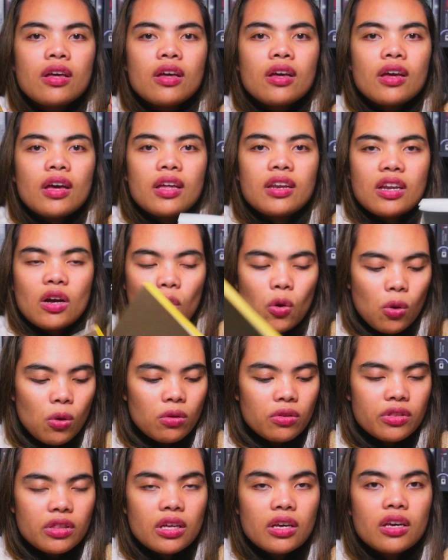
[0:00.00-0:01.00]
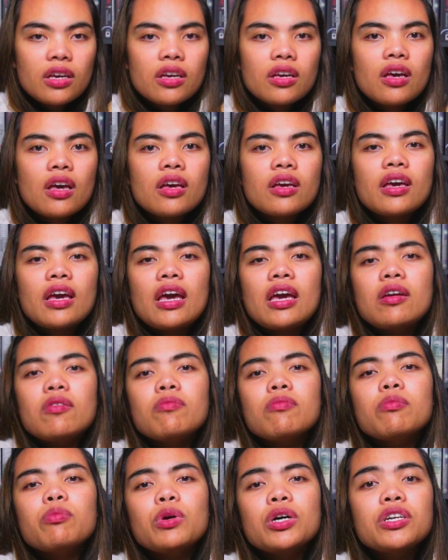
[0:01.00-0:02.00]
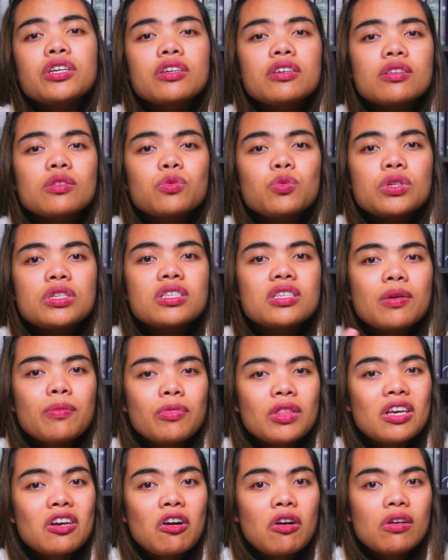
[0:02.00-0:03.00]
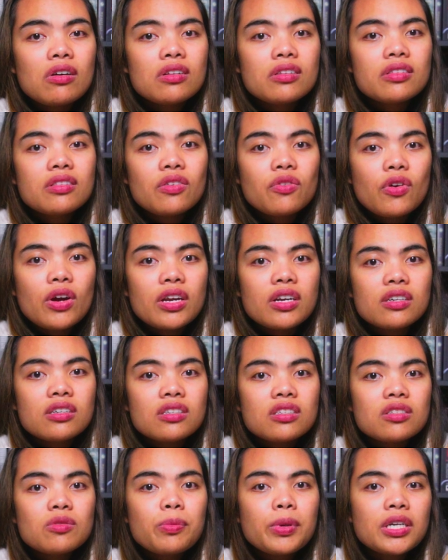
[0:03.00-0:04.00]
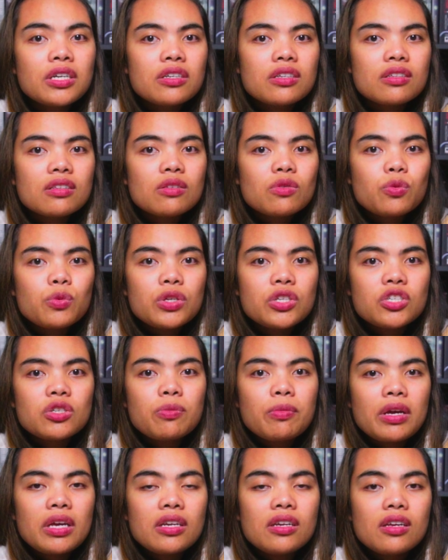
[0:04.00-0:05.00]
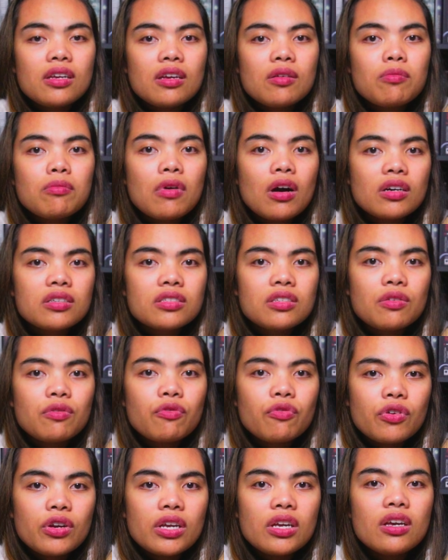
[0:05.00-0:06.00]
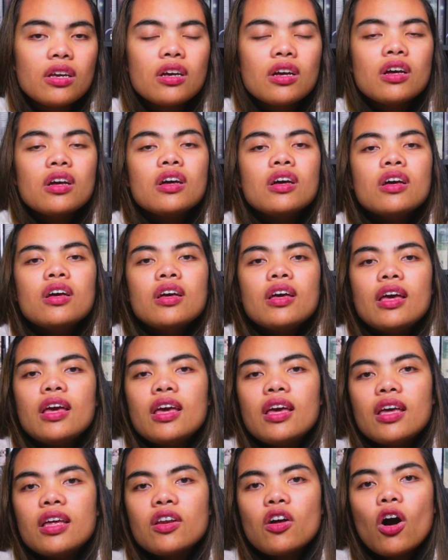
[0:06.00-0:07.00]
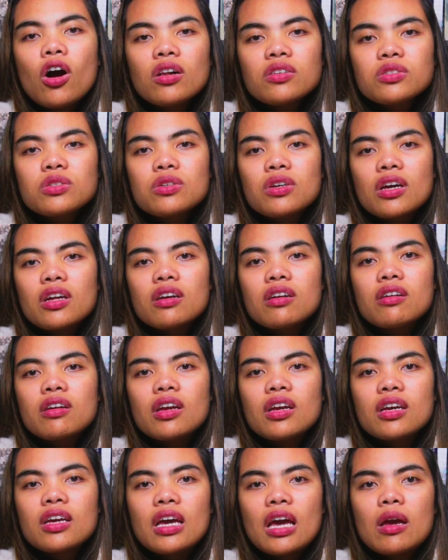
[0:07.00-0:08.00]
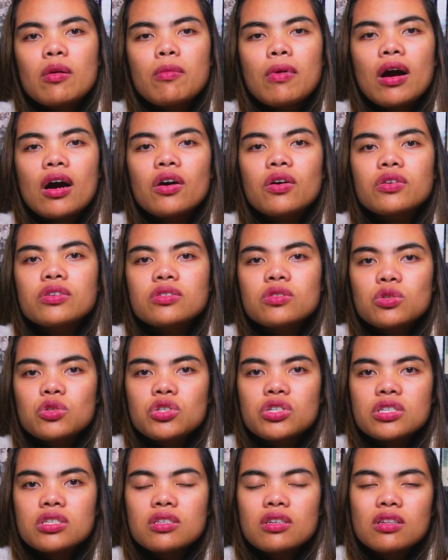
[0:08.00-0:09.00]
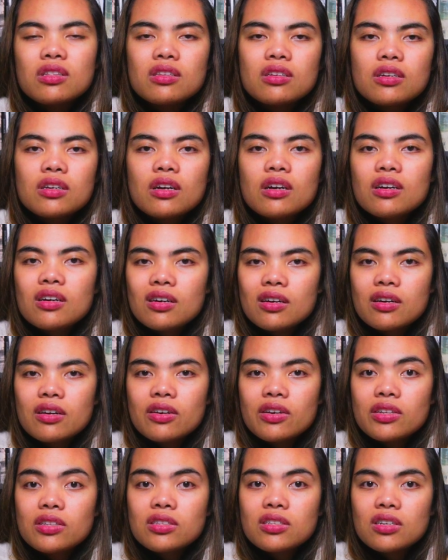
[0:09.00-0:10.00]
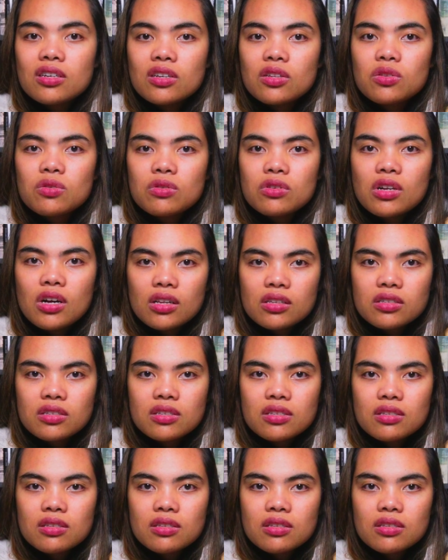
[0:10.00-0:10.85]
And the whole thing came bundled with something called the writer's bundle, which made the embossing free. And altogether, it came out to just under $132.